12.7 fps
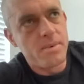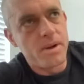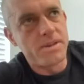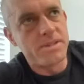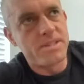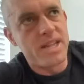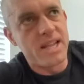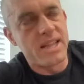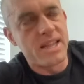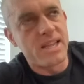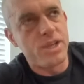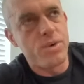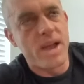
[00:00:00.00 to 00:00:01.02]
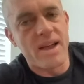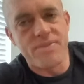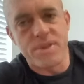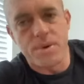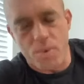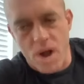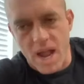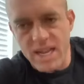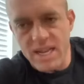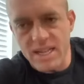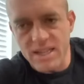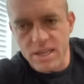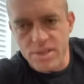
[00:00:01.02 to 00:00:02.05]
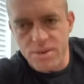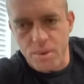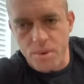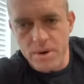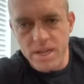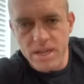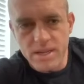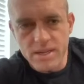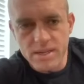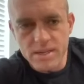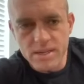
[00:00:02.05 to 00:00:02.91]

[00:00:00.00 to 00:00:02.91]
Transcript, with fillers: understand like you have the right and the authority